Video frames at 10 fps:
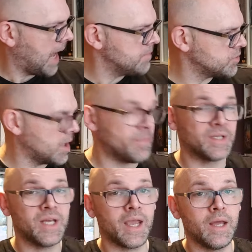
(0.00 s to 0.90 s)
games on a
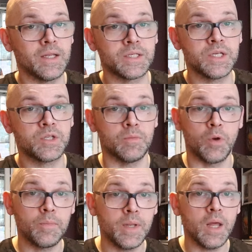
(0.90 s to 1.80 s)
particular system?
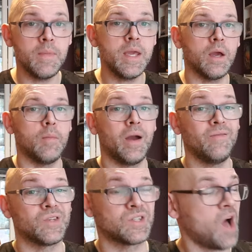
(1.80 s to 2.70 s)
Could be the Amiga. I might
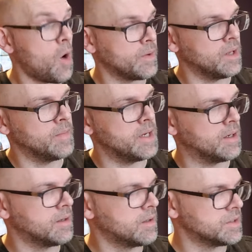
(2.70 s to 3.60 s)
even start with the
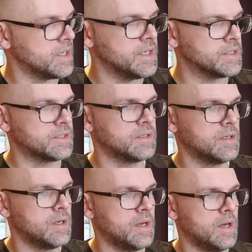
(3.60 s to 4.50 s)
Amiga because it is
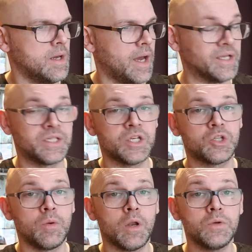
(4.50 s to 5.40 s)
a
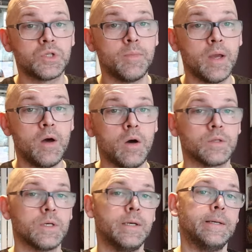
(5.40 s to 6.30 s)
system close to my
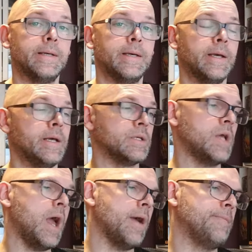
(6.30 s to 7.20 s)
heart.
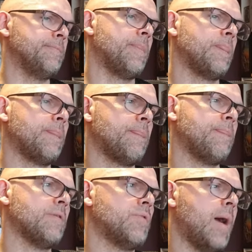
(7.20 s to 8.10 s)
So yeah,
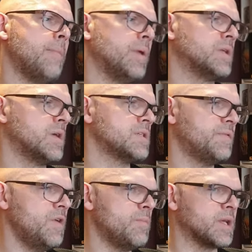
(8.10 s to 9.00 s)
enough rambling. So yeah, there's
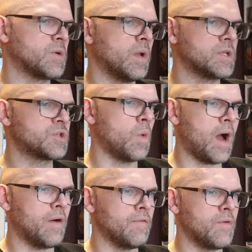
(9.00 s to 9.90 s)
a few bits I want to sort
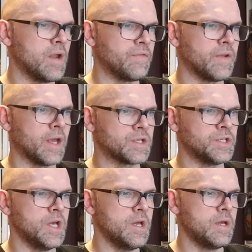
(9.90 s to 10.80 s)
out ready for next
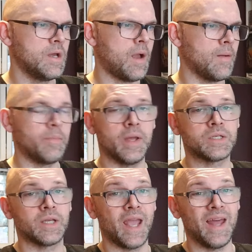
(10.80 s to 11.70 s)
year. A couple of
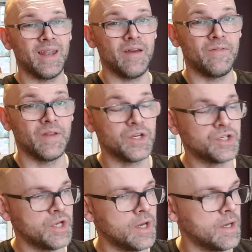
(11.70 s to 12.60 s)
bits to get in there for
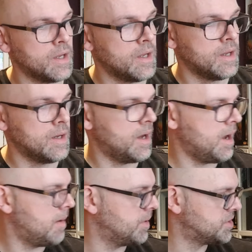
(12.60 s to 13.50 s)
this year.
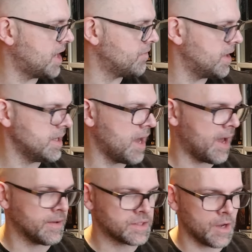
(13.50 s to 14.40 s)
Um, but generally,
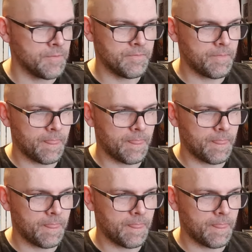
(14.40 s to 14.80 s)
yeah. So